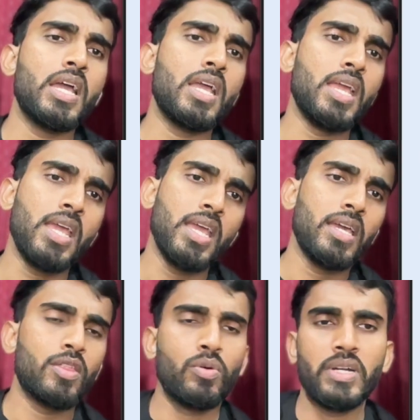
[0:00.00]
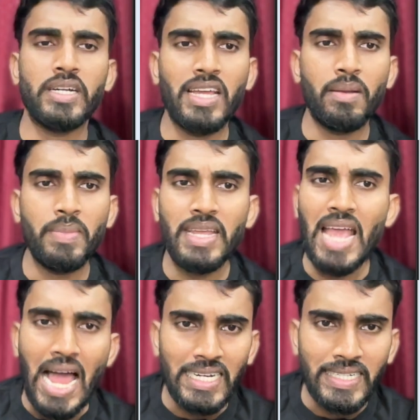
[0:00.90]
A, so it can be
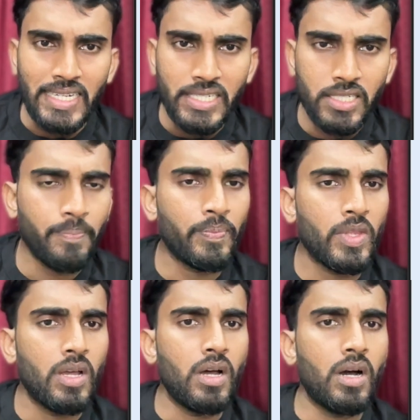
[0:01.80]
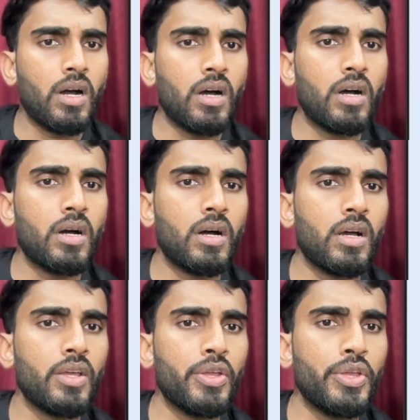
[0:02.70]
alliteration. Uh,
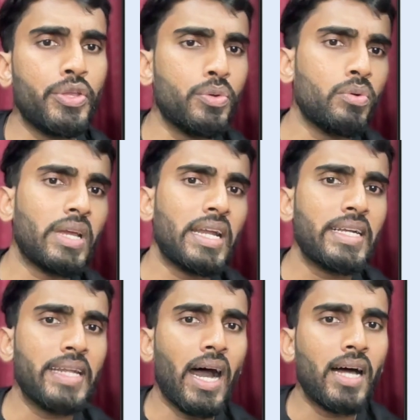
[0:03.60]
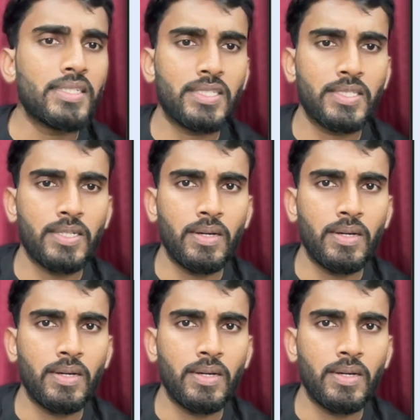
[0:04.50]
you can dance.